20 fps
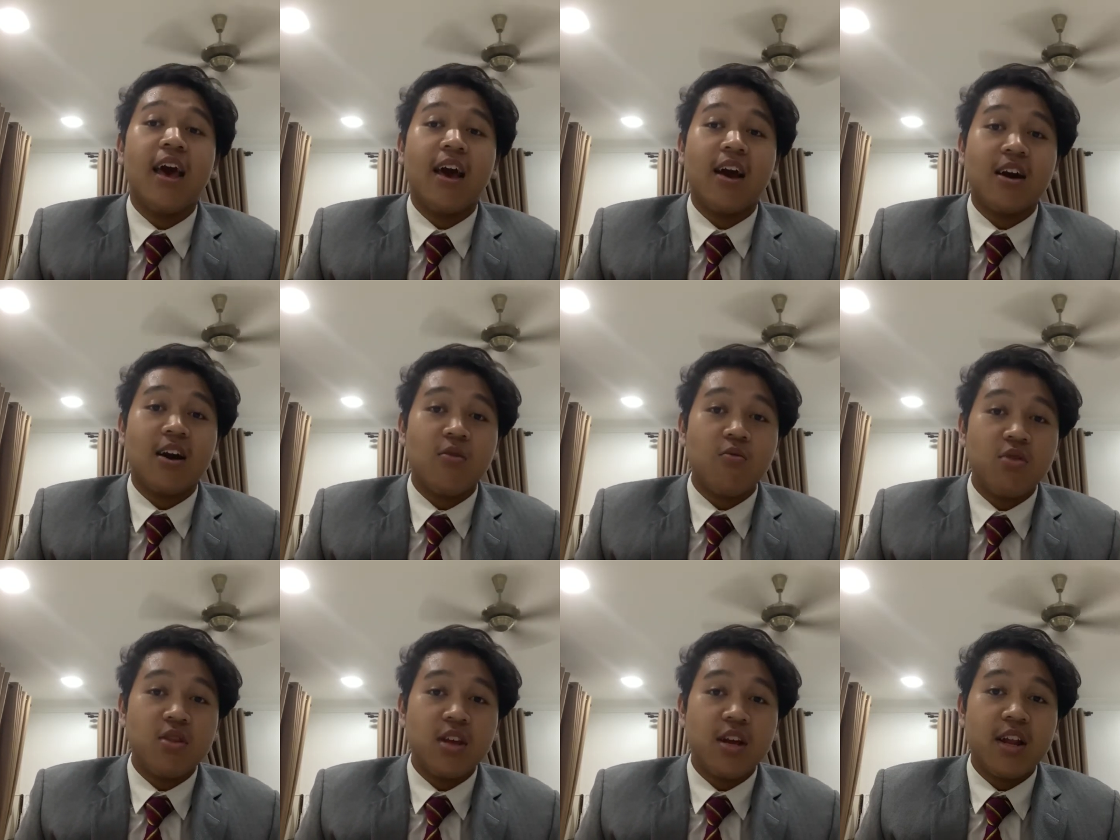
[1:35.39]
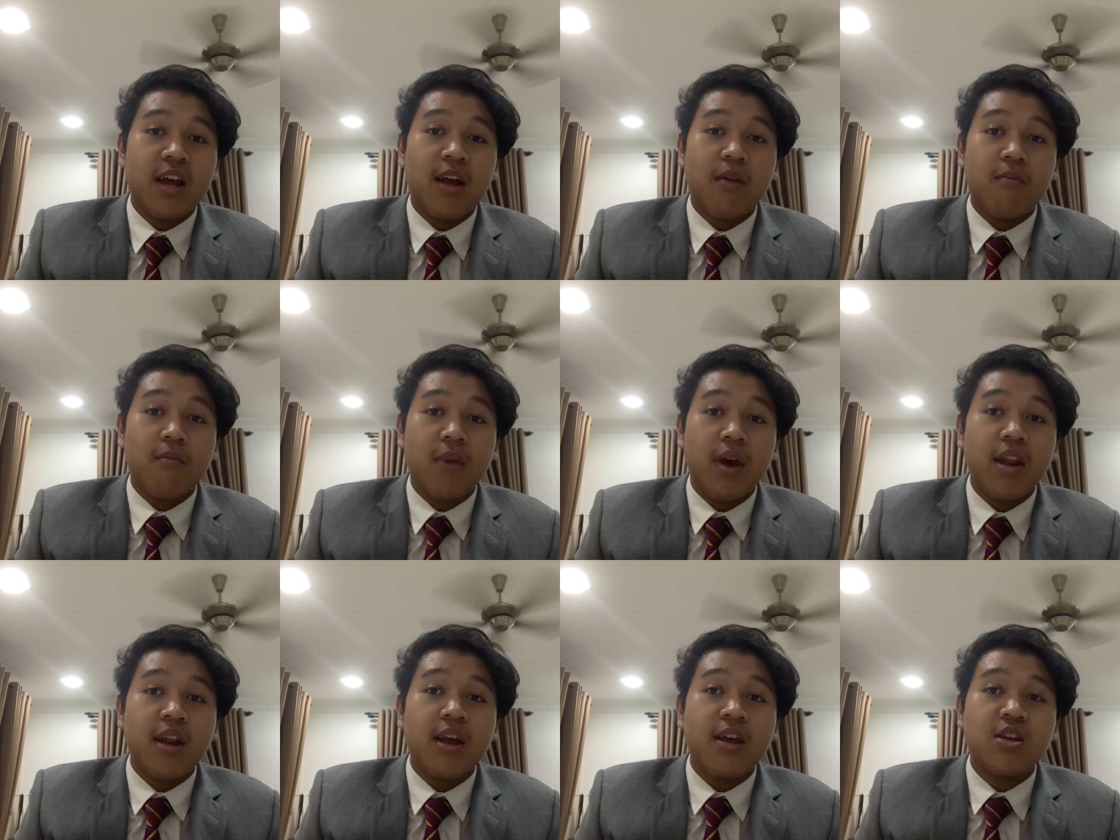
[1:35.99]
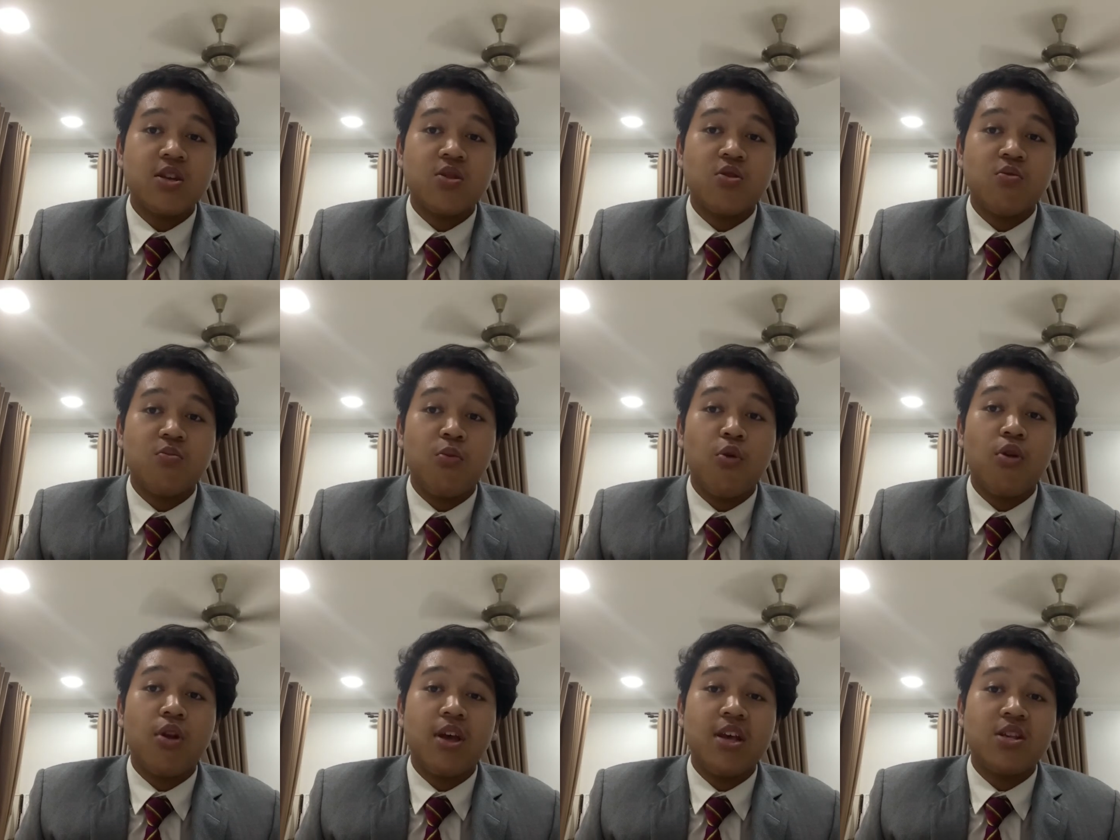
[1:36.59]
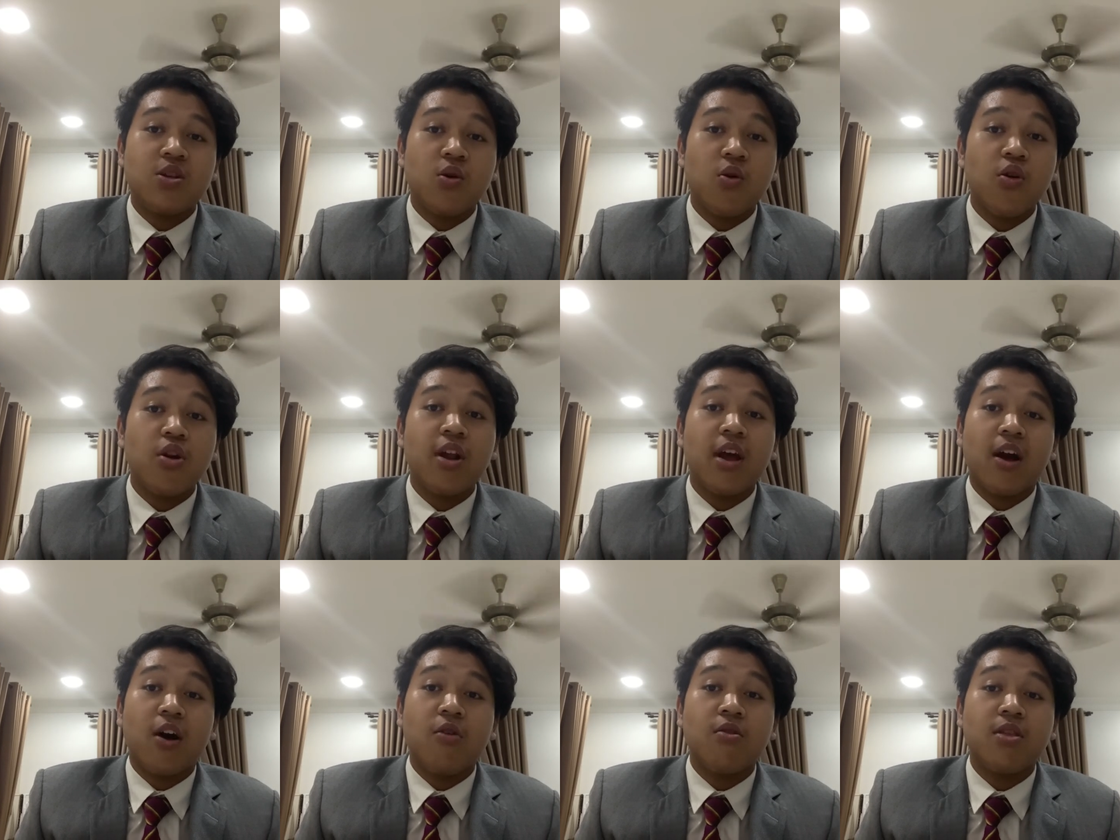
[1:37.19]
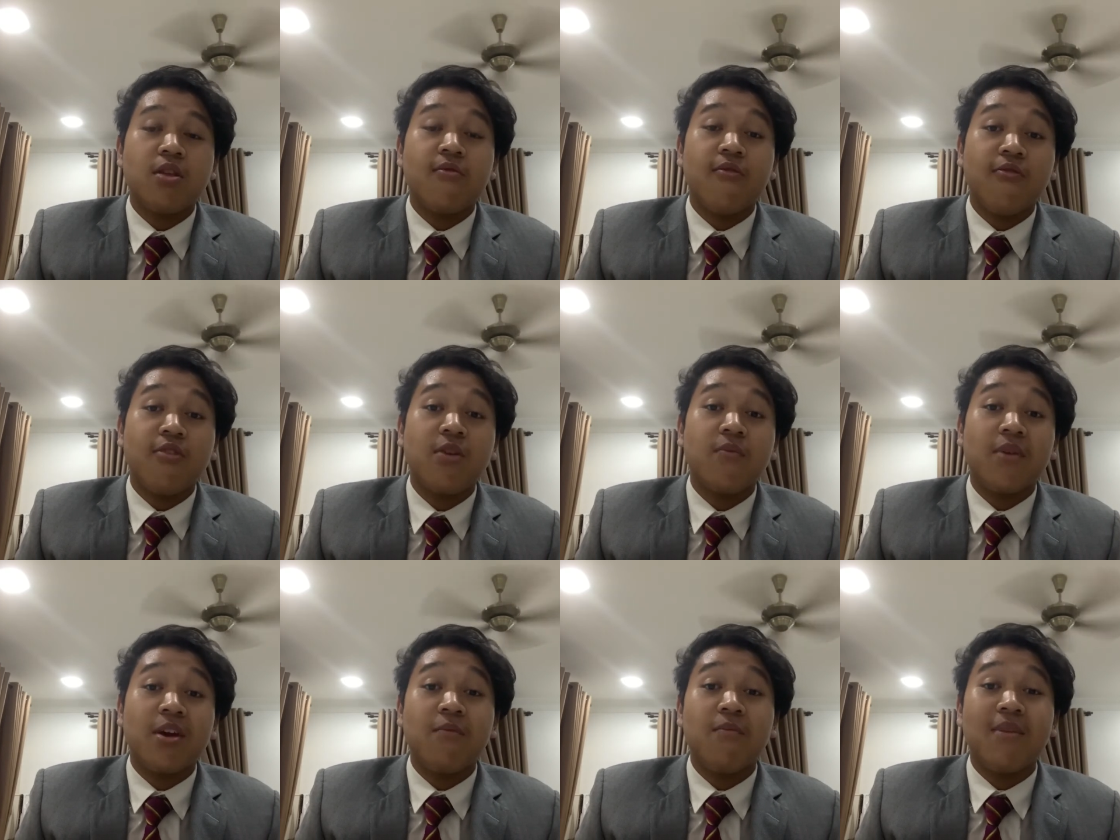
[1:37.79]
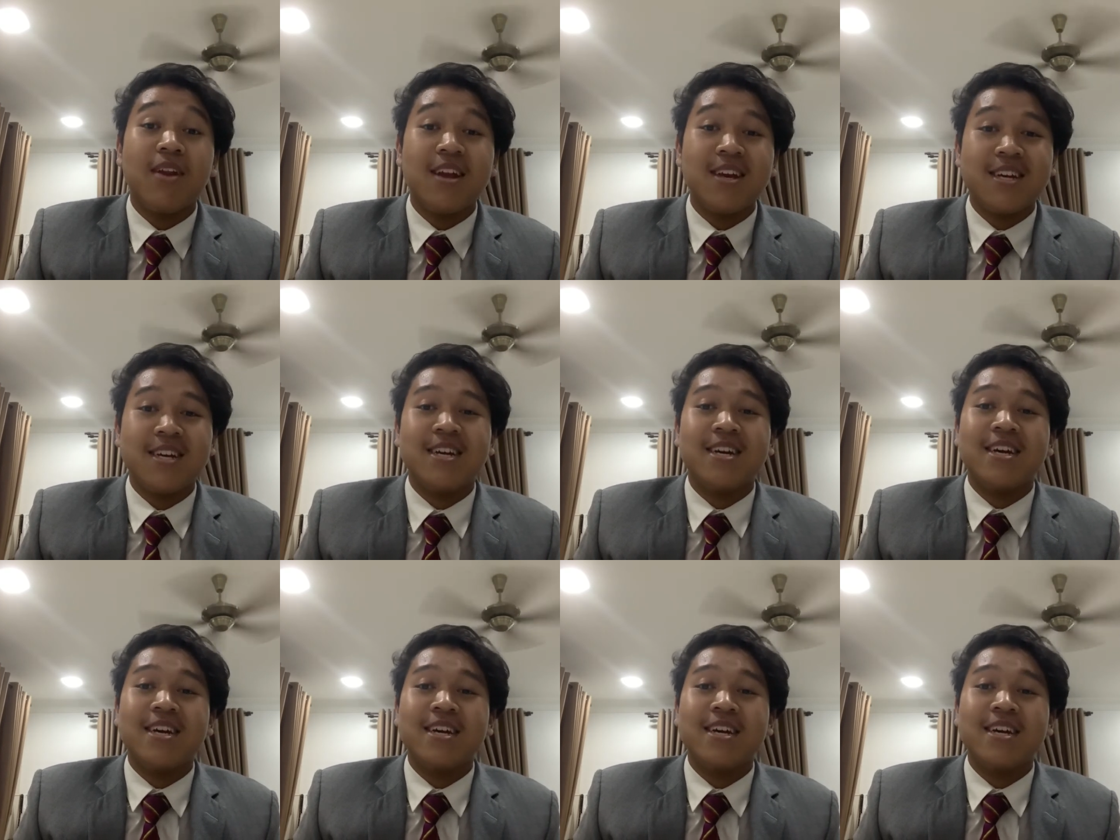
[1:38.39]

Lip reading: accountant and managed to build his own accounting firm in Malaysia.